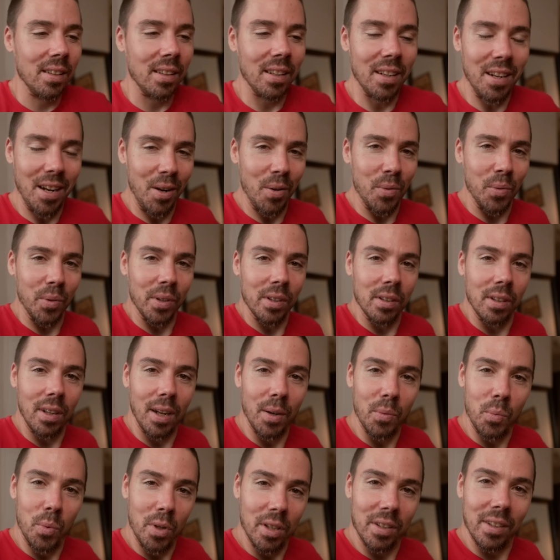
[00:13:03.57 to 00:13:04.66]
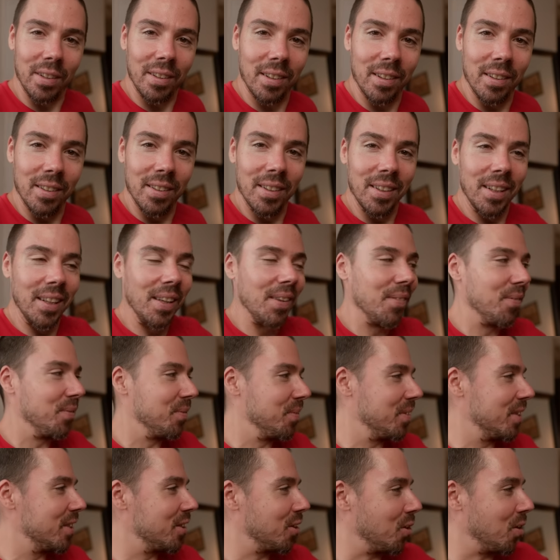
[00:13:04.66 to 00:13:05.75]
No, I wouldn't.
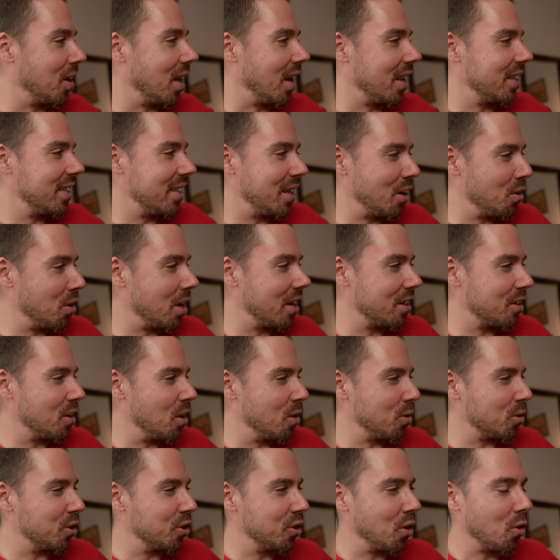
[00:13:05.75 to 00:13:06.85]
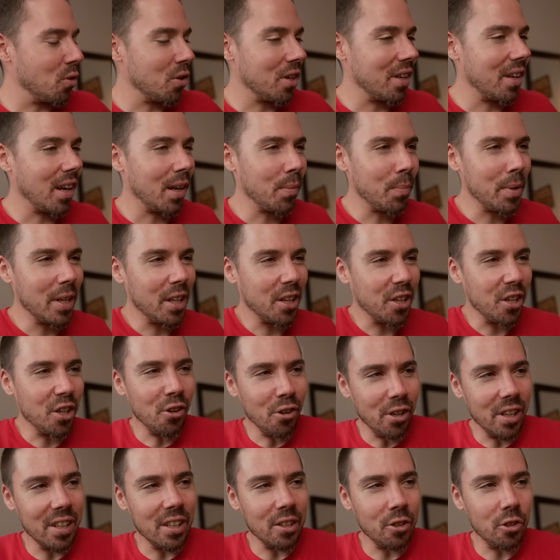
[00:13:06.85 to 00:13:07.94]
So I doubt I'd go Sony. I'd be
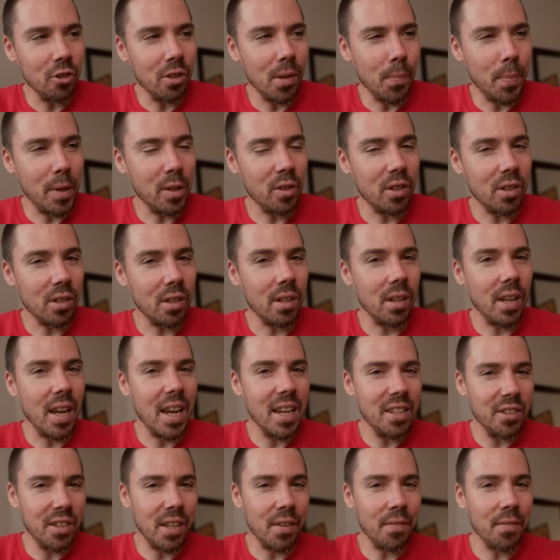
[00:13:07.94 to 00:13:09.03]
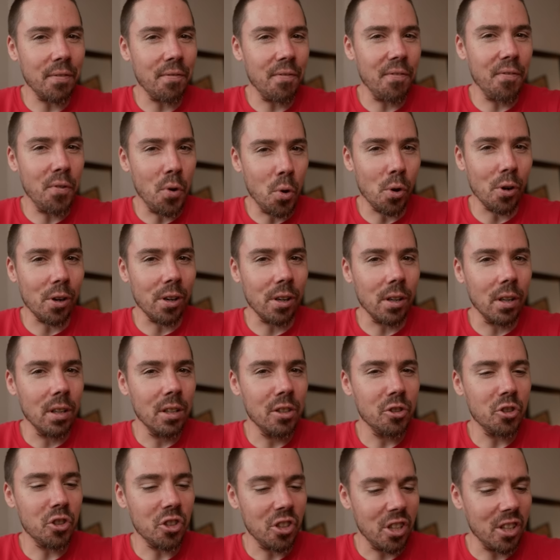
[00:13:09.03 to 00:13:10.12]
curious about the A7 IV
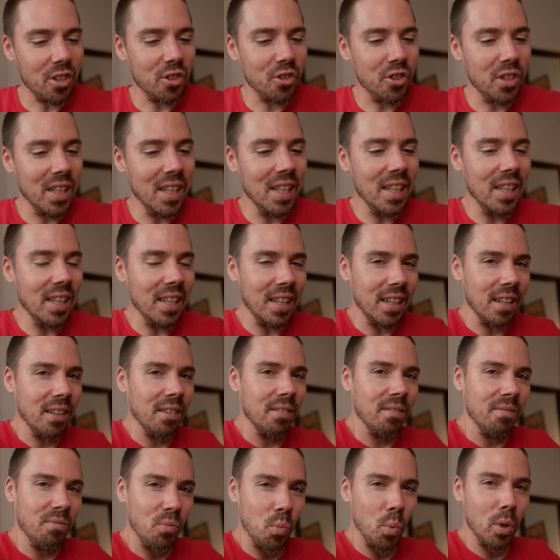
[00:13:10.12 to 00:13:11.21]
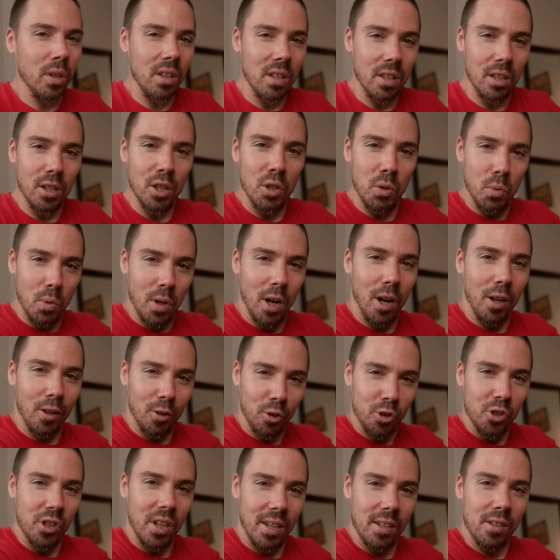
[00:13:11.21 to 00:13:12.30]
just to see what the new Color
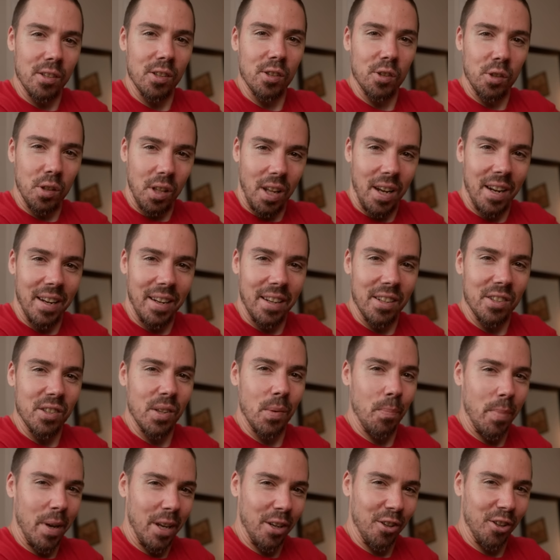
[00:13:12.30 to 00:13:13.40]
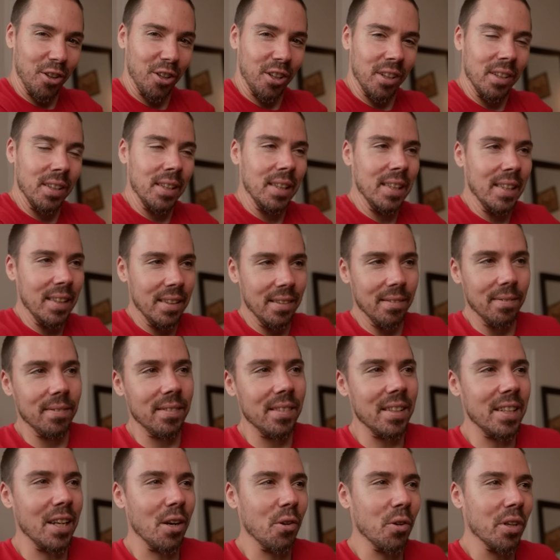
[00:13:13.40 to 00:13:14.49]
Science is like. Is it better?
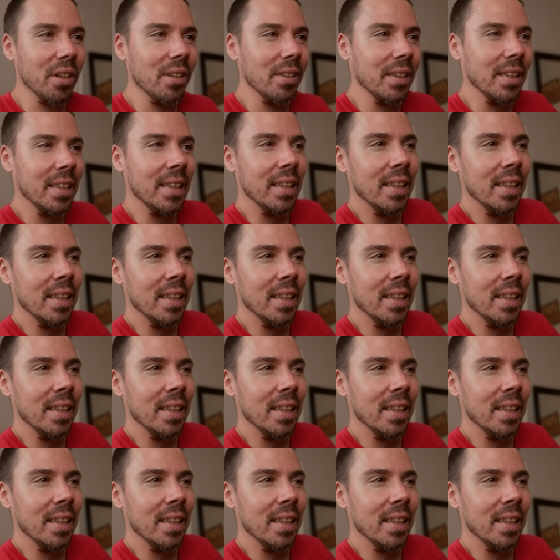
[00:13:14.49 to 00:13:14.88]
Doubt it.